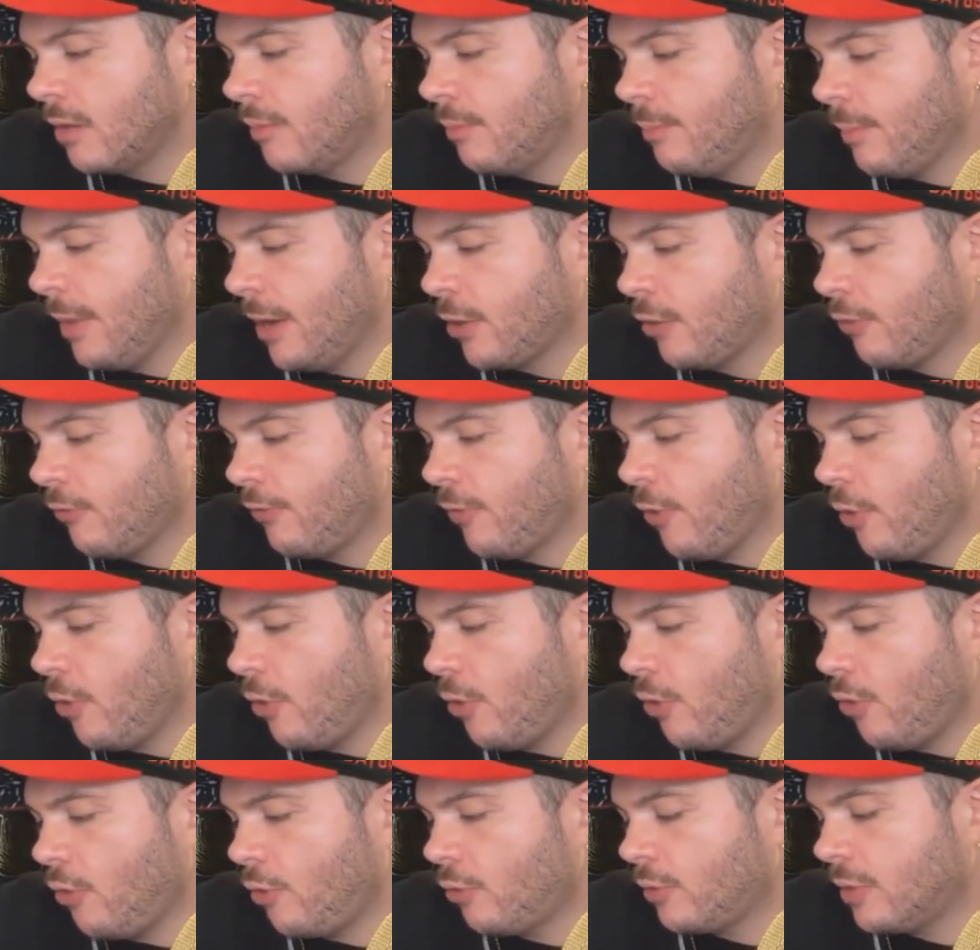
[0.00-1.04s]

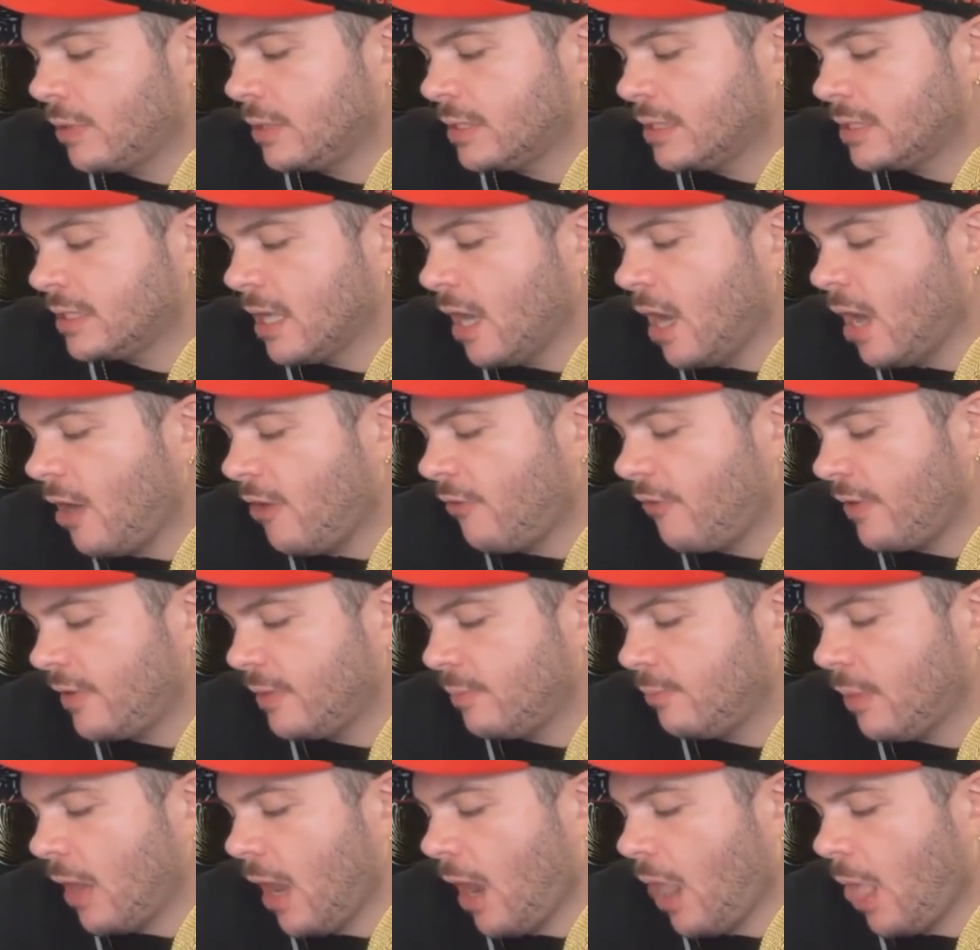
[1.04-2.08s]
microphone stuff
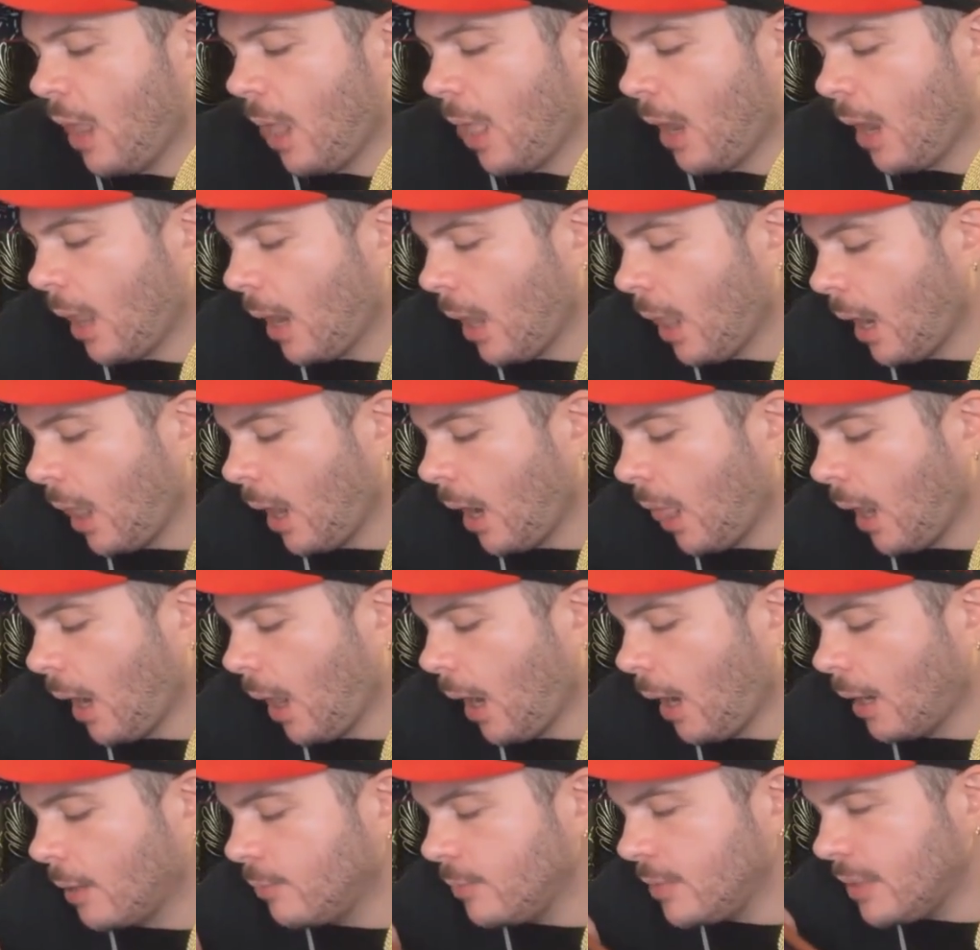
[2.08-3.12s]
and blah, blah, blah, blah, blah,
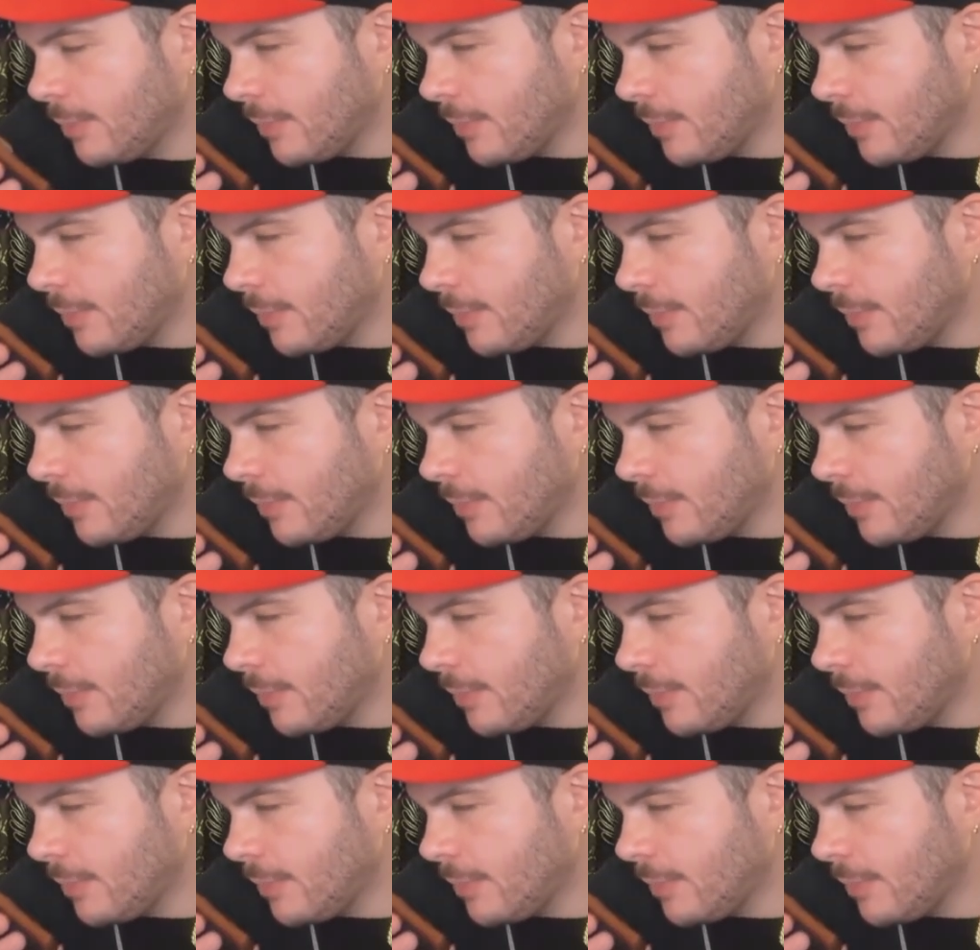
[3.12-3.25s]
blah, blah.